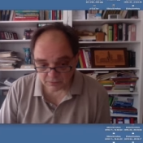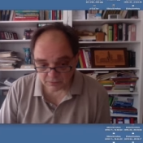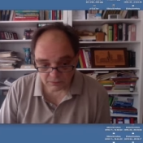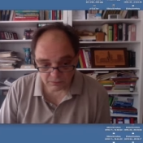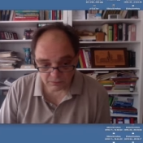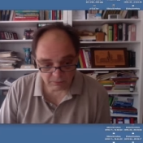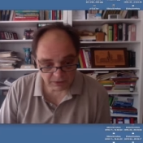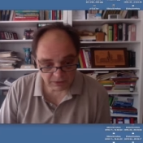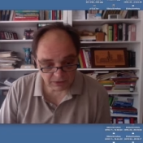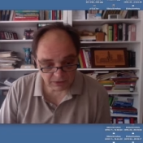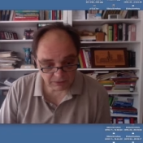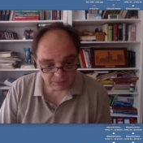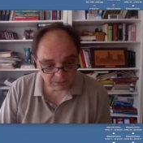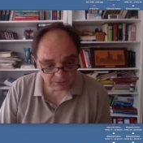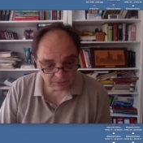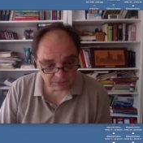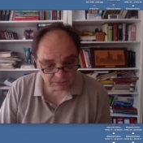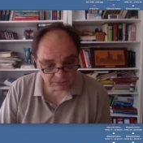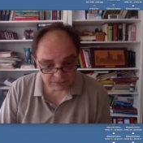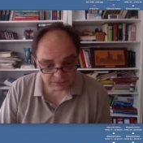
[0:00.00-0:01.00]
well, what
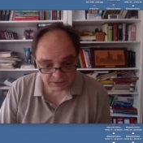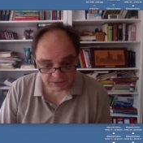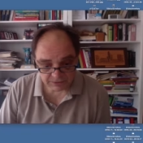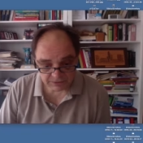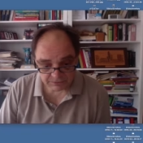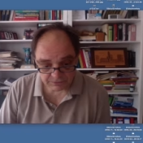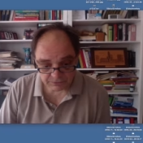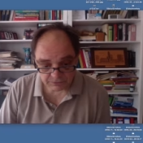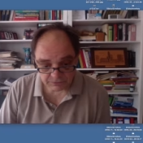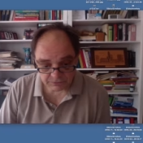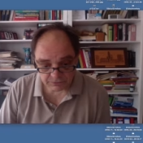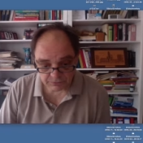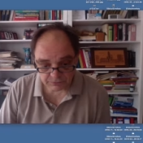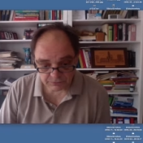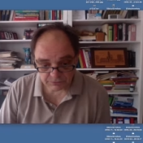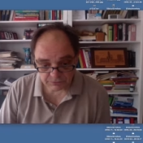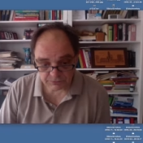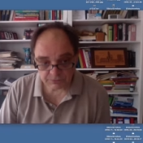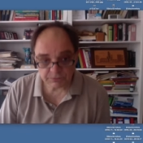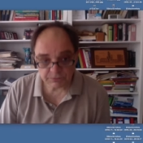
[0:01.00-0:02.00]
I would like to show to
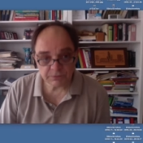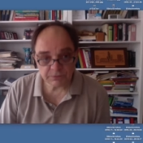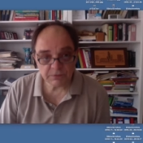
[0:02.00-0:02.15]
you,